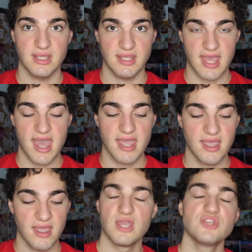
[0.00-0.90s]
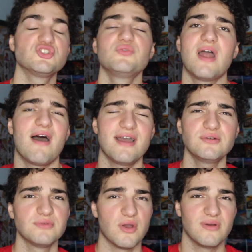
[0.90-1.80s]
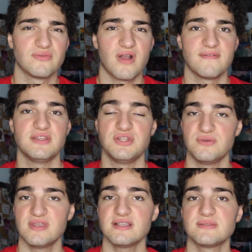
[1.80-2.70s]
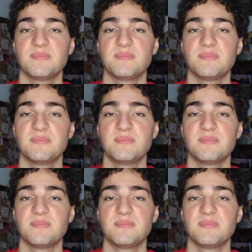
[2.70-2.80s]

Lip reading: Yay." So now, I don't know if Ravi knew this,